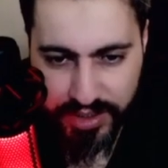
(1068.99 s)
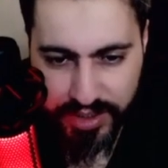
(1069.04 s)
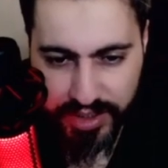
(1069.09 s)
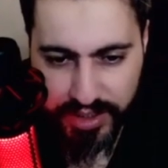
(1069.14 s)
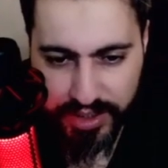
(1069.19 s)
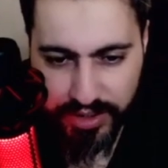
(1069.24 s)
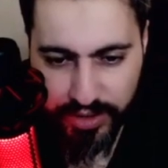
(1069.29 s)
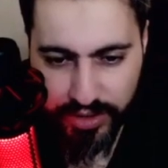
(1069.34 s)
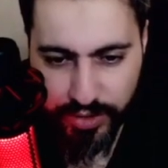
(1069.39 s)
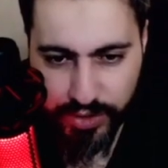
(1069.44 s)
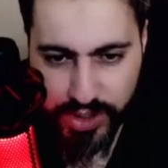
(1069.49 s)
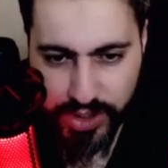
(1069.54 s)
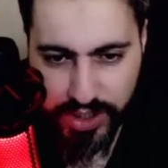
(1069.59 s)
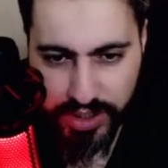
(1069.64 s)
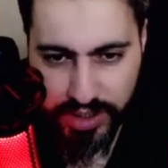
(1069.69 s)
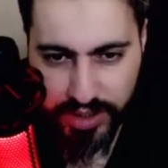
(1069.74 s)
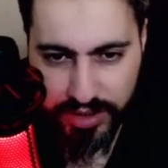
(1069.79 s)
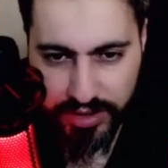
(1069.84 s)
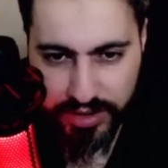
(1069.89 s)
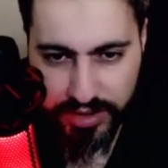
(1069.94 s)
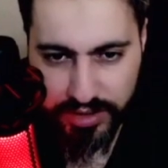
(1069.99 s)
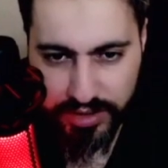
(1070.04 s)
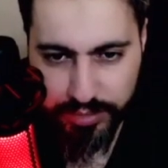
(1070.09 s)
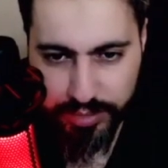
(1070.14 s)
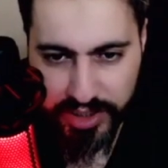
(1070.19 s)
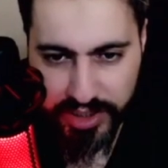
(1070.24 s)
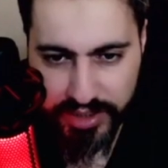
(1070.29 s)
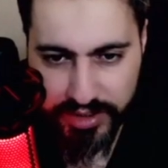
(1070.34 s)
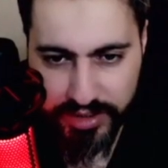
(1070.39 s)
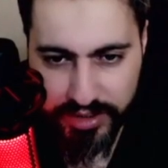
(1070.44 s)
like, no shield,
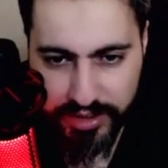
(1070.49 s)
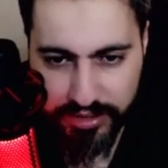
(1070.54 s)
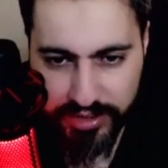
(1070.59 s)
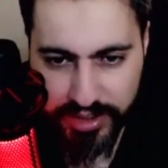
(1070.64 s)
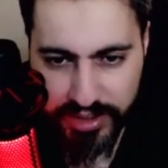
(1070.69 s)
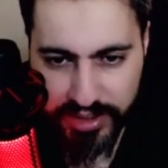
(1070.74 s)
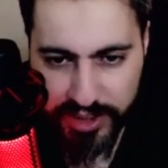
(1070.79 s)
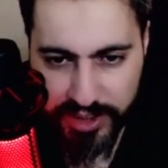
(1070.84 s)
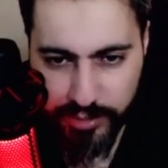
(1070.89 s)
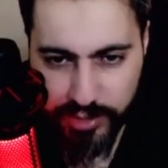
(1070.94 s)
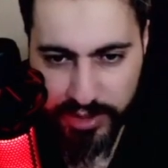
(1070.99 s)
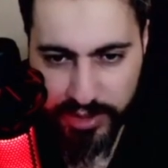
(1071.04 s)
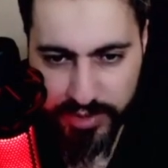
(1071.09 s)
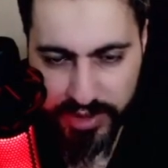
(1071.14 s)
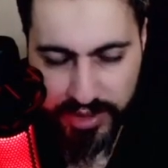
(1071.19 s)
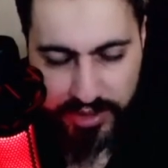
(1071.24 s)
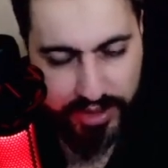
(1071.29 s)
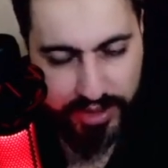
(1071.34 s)
play it differently maybe.